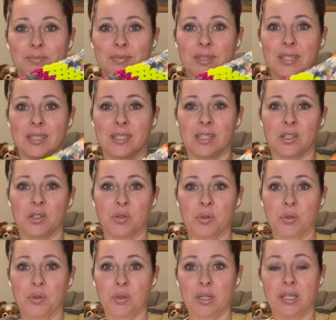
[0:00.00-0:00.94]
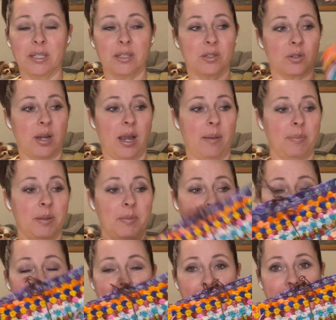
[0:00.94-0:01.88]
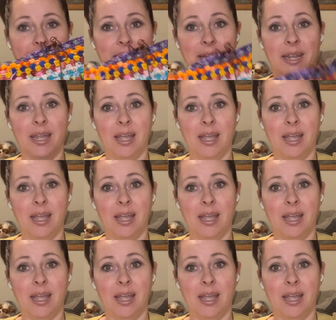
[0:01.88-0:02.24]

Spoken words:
This is truly a scrappy blanket.